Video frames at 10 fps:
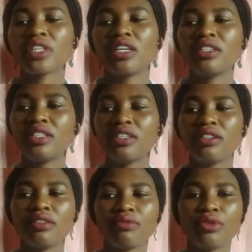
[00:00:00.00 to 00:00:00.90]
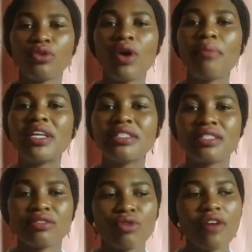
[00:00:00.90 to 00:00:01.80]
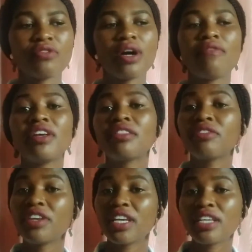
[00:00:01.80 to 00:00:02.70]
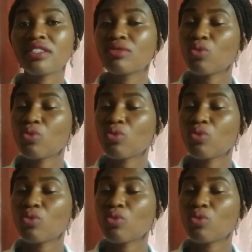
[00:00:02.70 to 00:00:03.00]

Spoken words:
the requirement is you have to have a 3 years